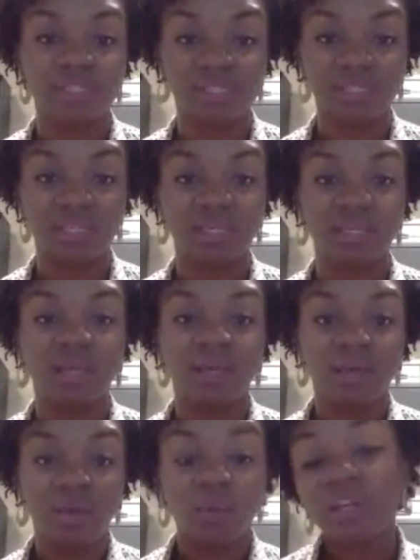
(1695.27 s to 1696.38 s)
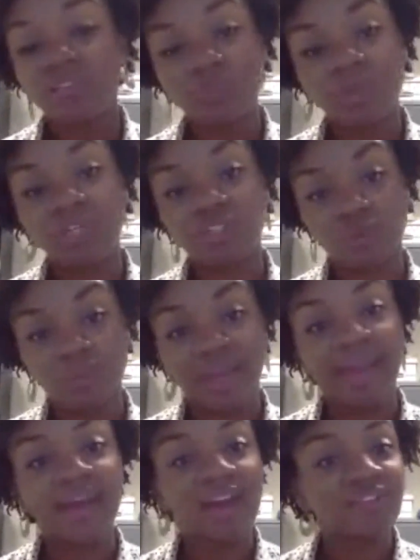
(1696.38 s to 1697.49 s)
see what information you might
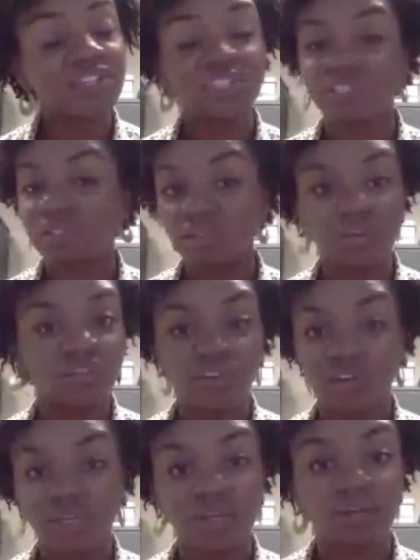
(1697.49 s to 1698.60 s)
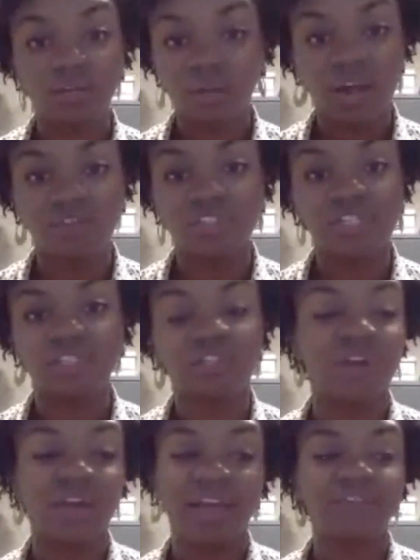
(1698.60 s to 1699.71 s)
have, and just, you know, very conversation if
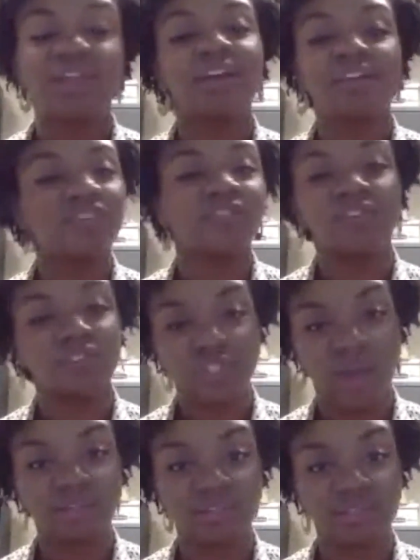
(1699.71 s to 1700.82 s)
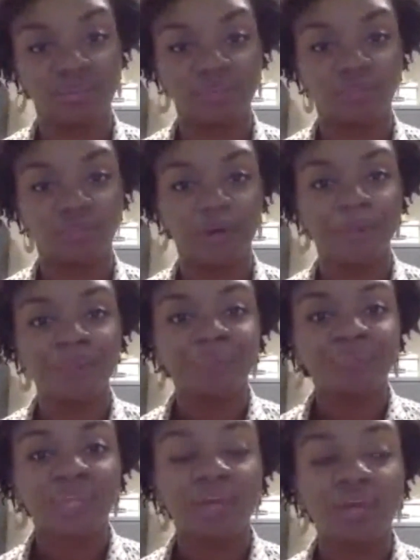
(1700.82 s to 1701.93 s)
I've never talked to them before.
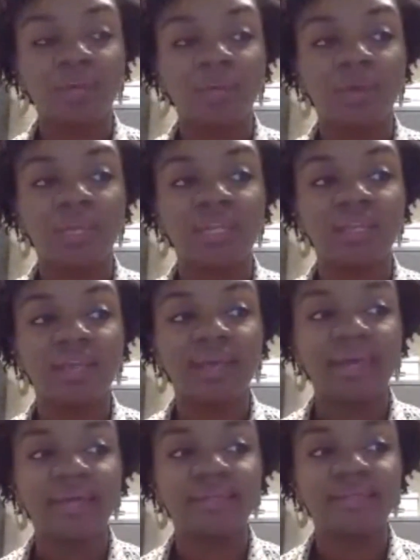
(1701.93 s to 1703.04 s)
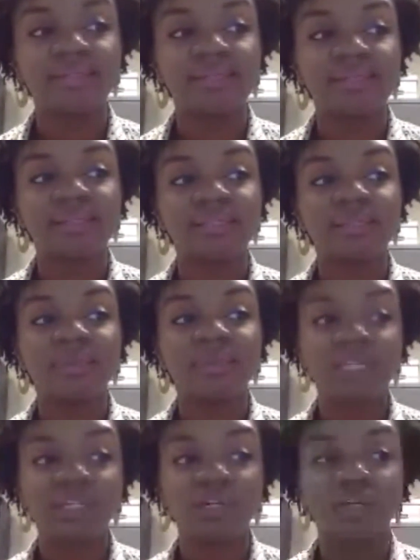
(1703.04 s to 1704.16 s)
And
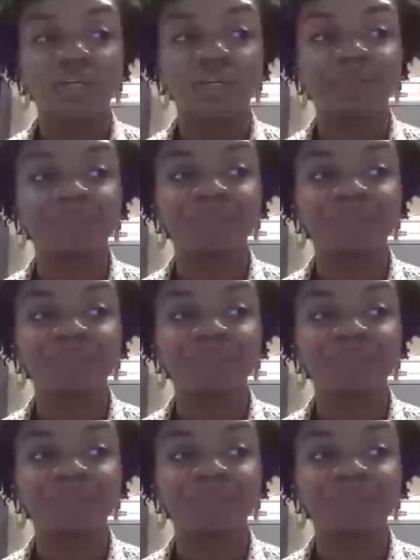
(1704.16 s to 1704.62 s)
depending on